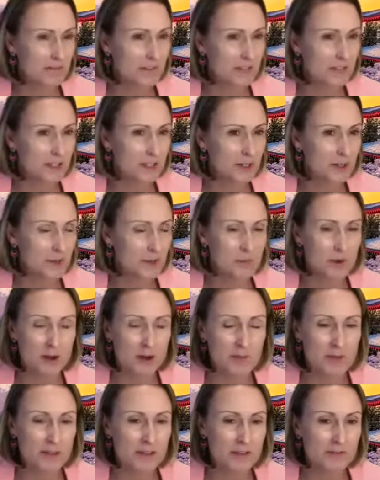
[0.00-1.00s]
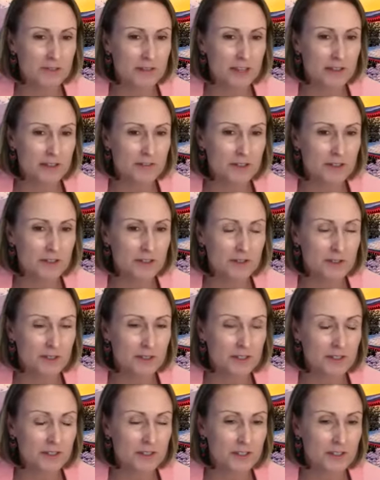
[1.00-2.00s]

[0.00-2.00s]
the umami flavor, or?